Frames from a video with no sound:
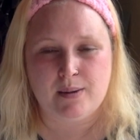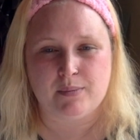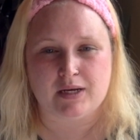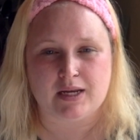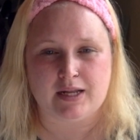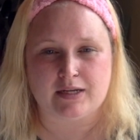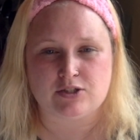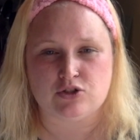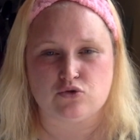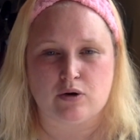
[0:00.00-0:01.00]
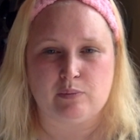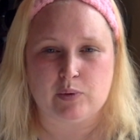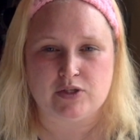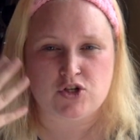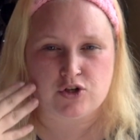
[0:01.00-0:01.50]
but it can actually draw
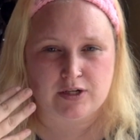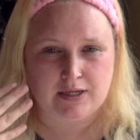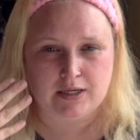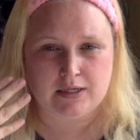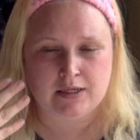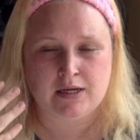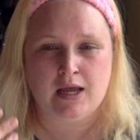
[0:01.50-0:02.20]
moisture in.